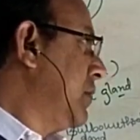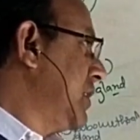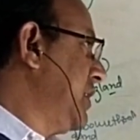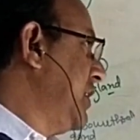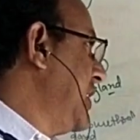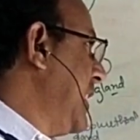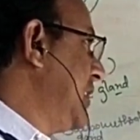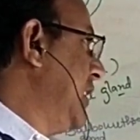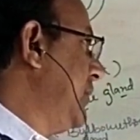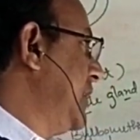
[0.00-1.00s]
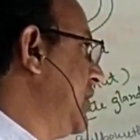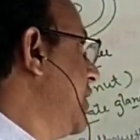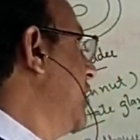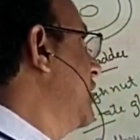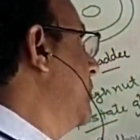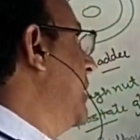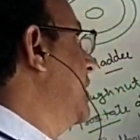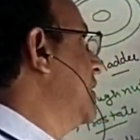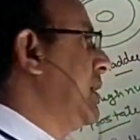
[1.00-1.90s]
The citric acid which is secreted by the